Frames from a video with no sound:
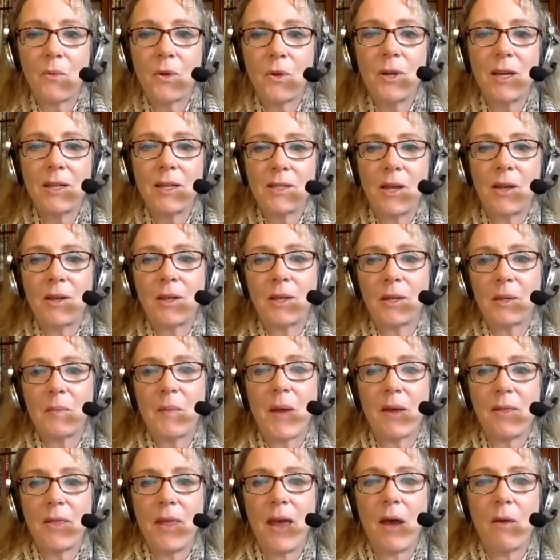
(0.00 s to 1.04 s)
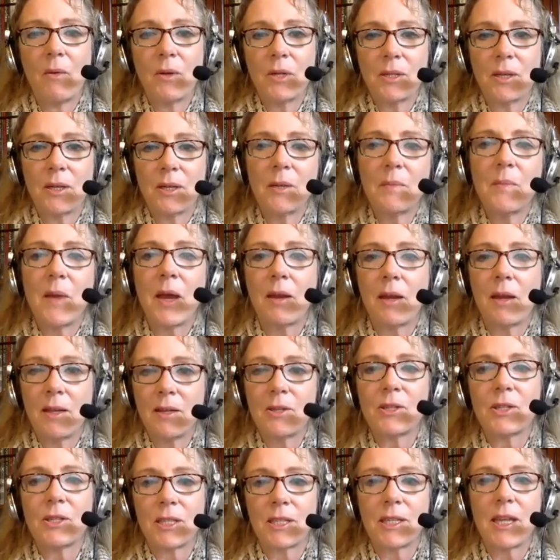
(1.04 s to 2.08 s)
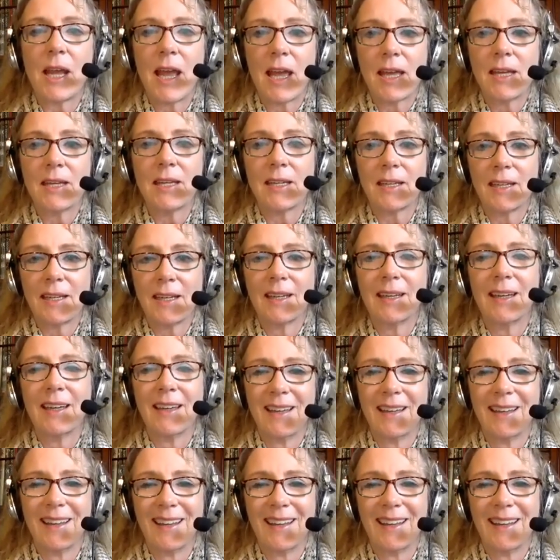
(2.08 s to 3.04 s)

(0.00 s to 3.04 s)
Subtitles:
we're not talking about that. We're talking about understanding.